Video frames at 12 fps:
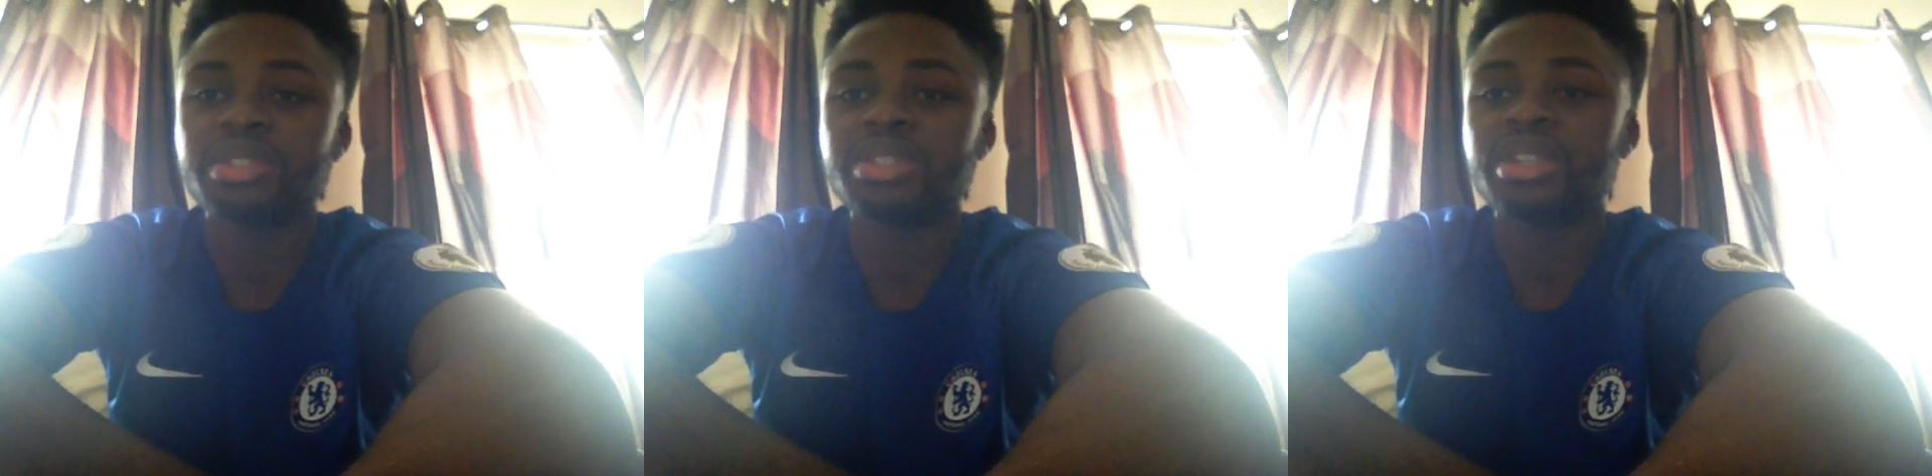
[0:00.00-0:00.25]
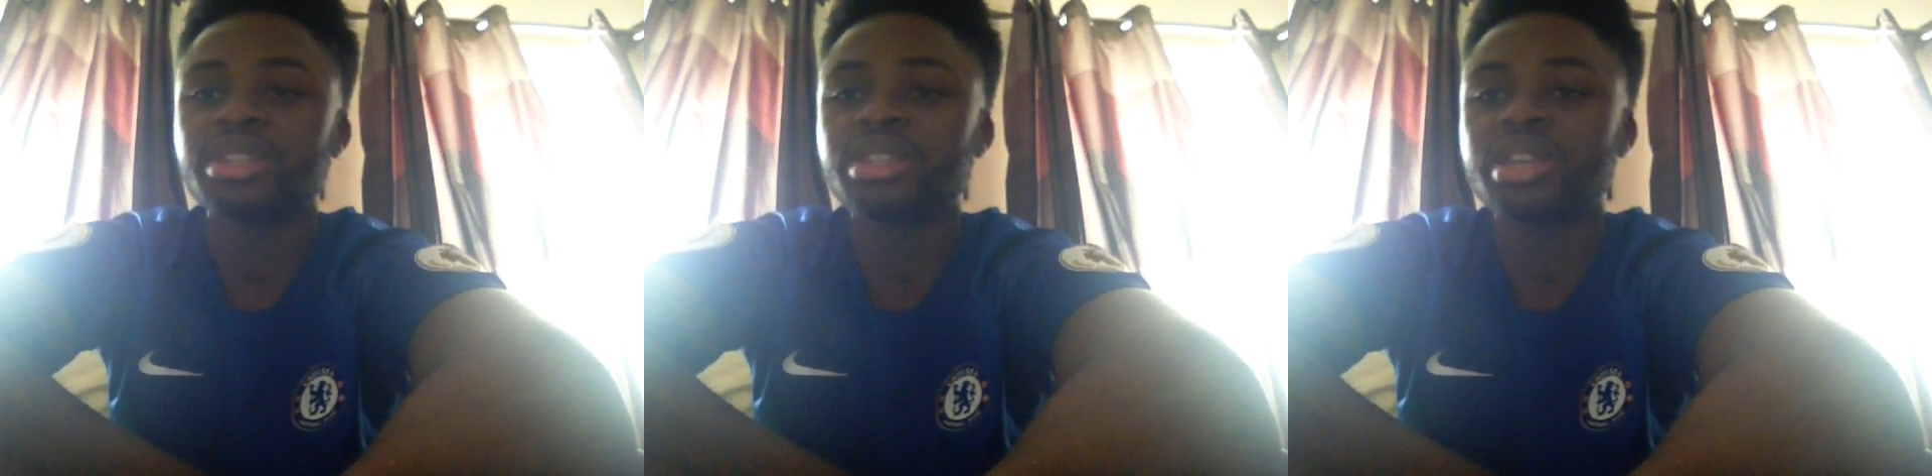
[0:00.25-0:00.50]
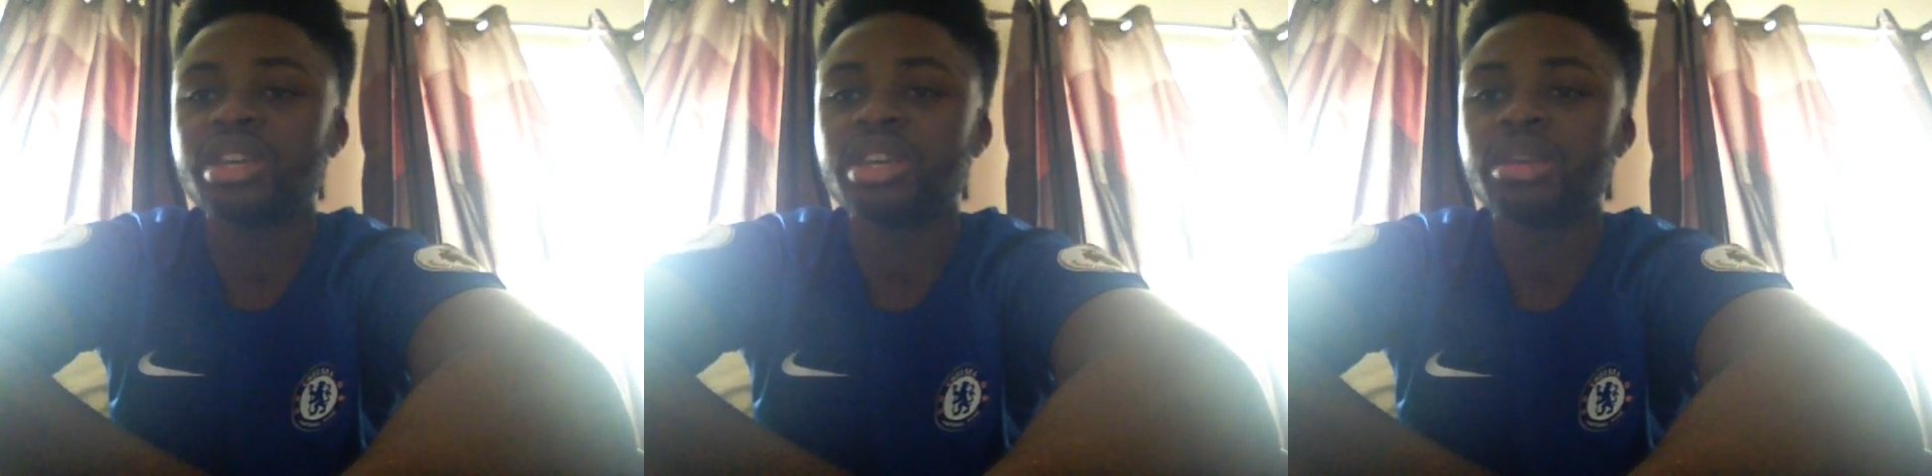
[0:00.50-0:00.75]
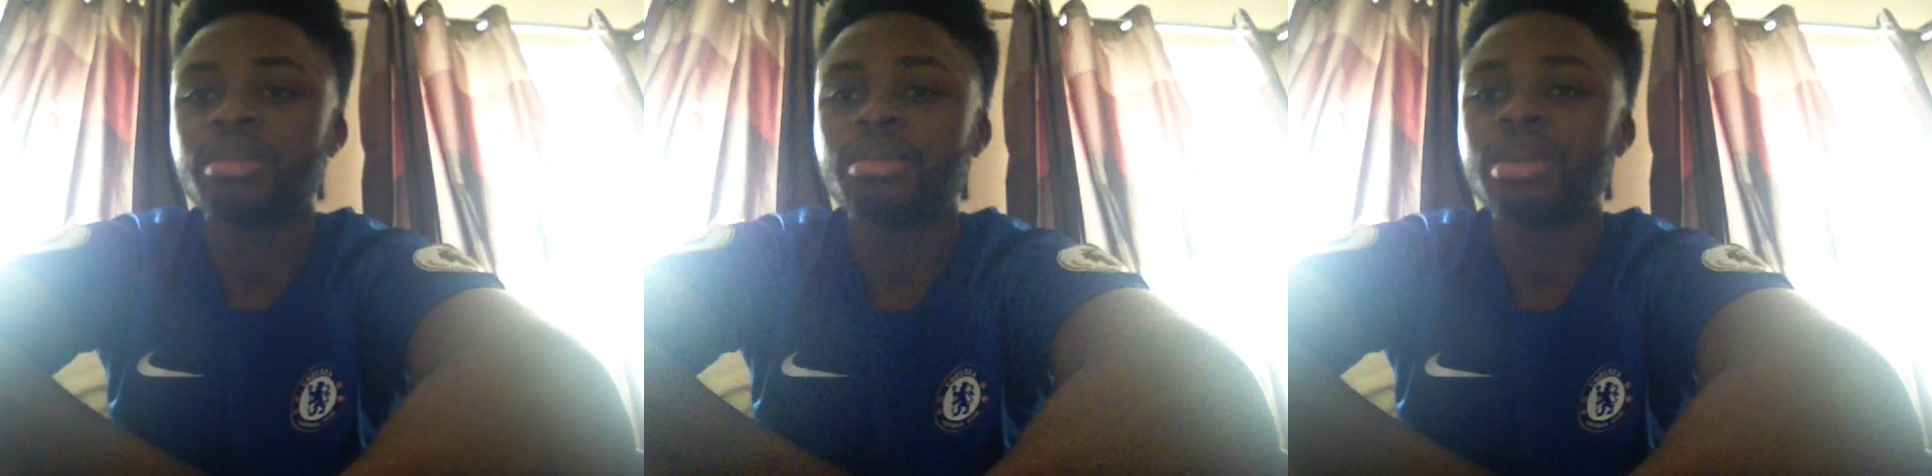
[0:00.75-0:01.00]

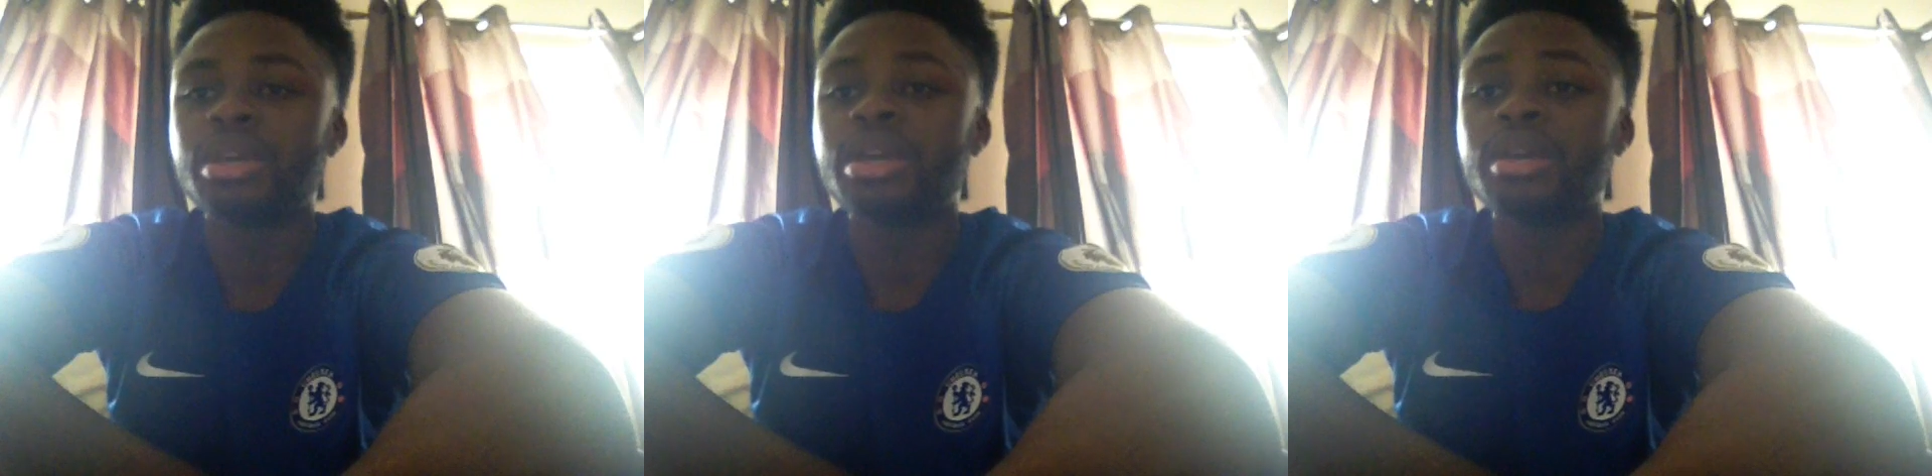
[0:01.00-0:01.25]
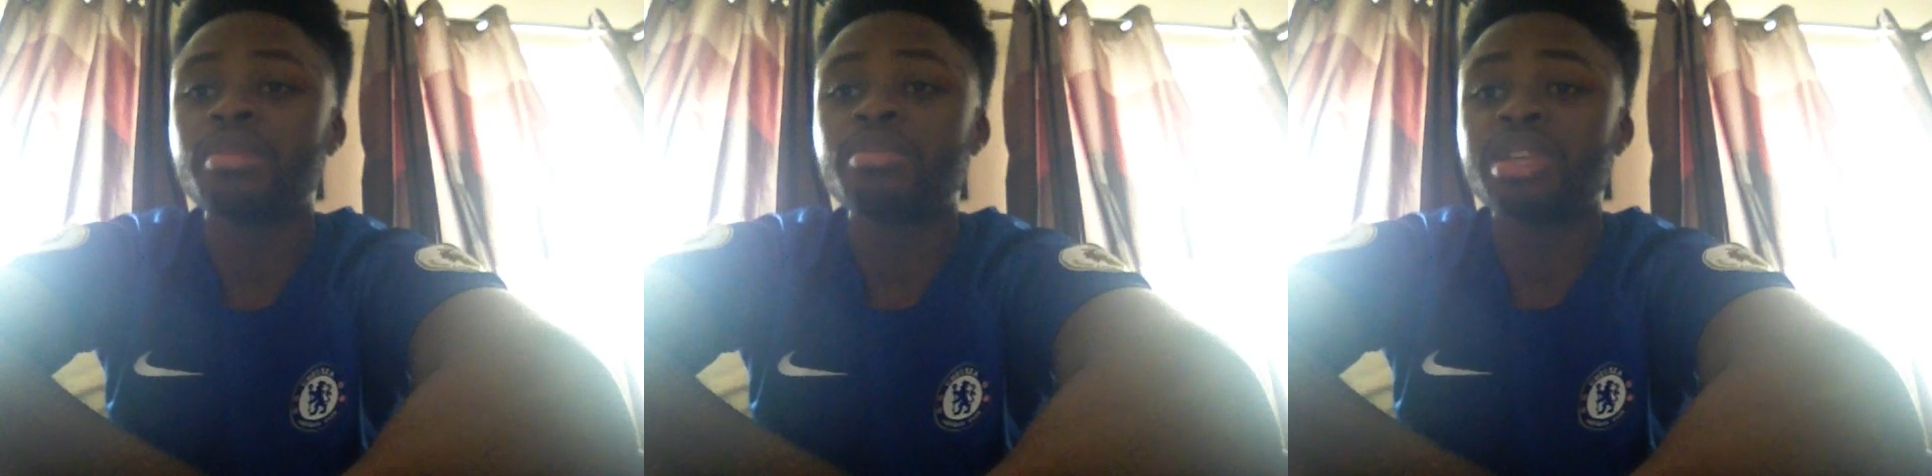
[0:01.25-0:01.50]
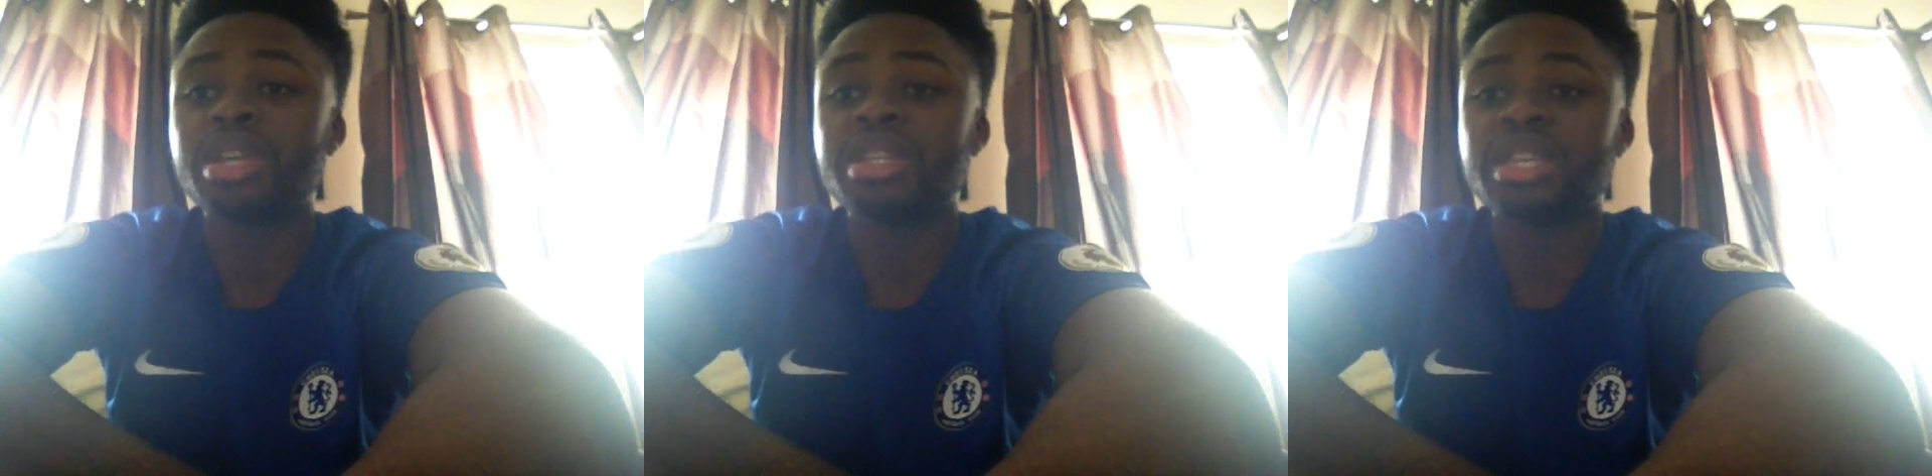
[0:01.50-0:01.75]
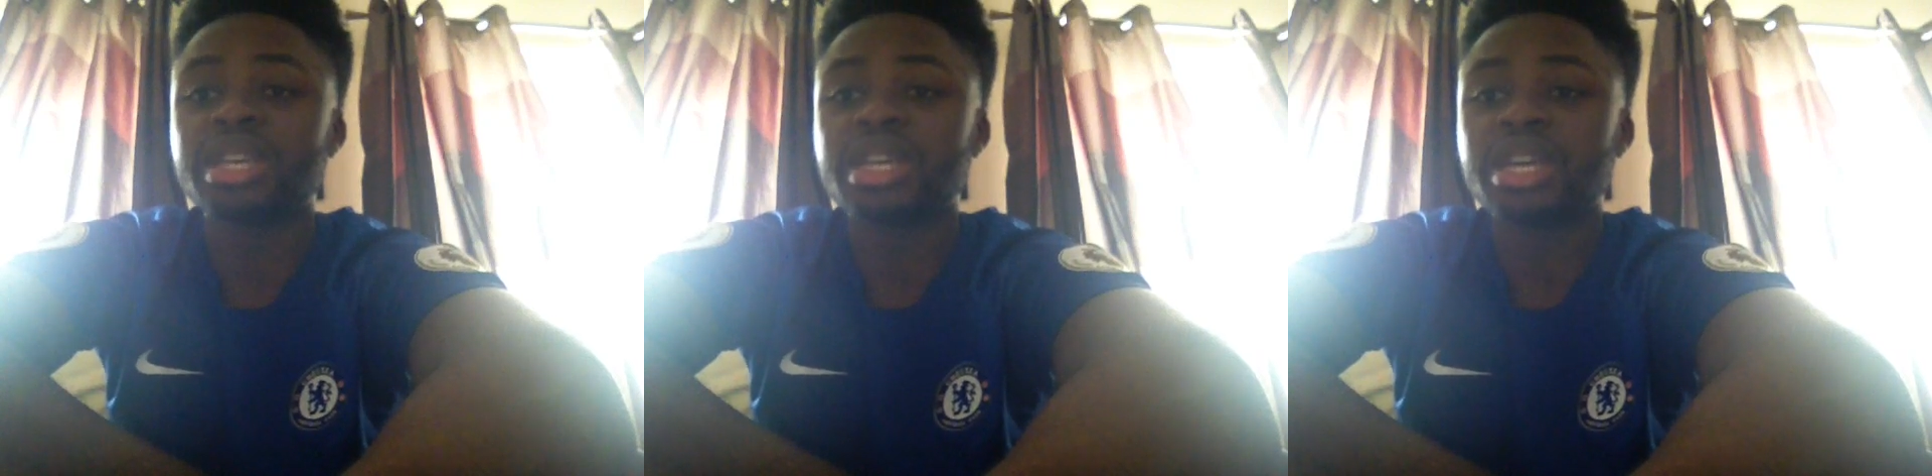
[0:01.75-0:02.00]
Sunday play
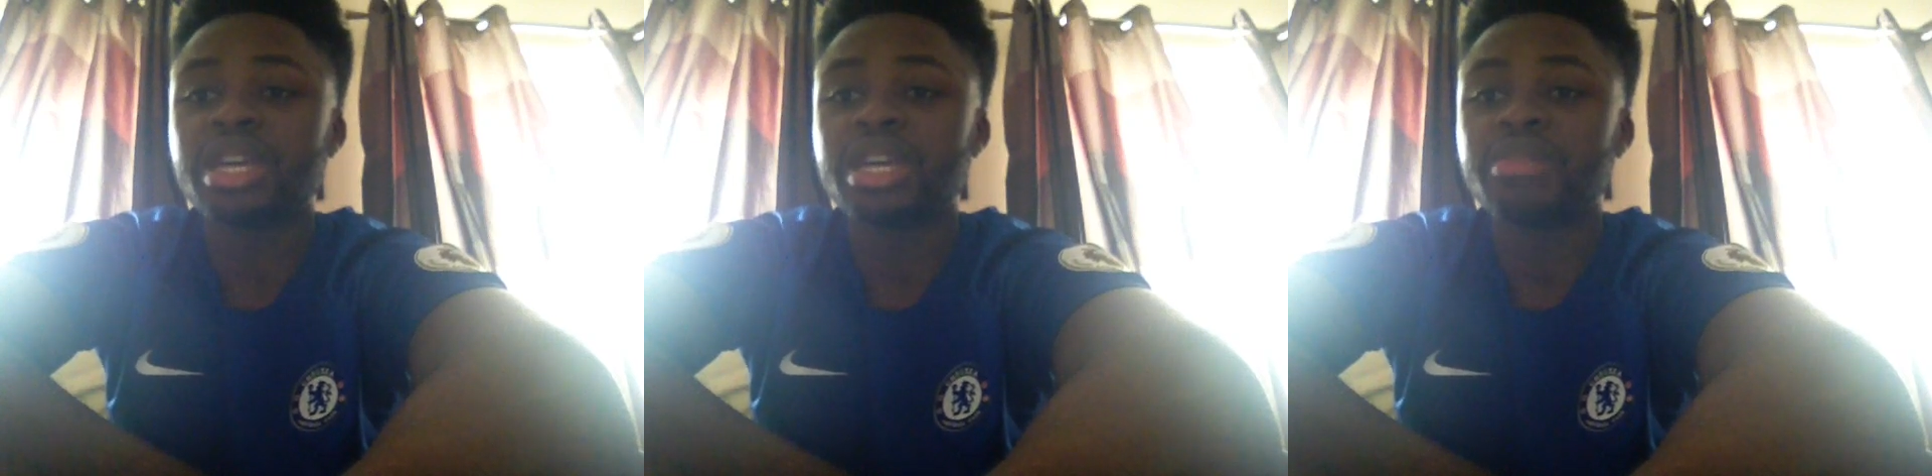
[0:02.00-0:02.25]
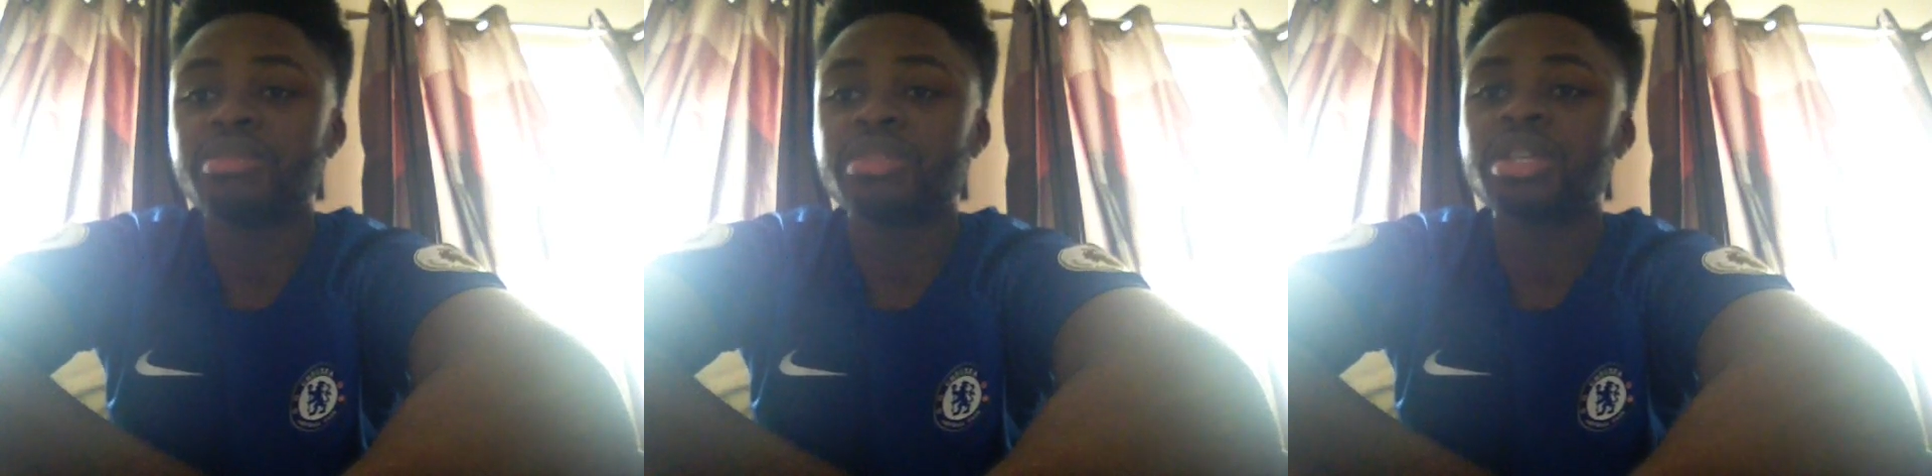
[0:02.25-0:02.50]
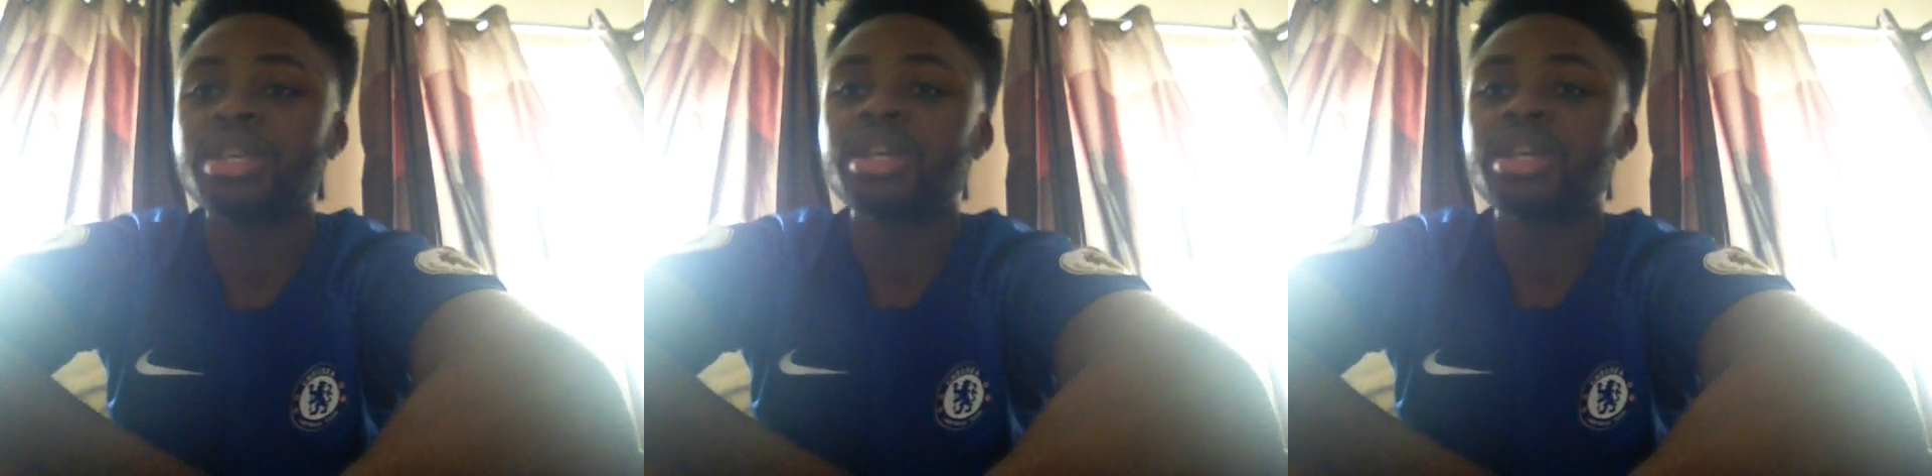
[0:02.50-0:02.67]
10 games.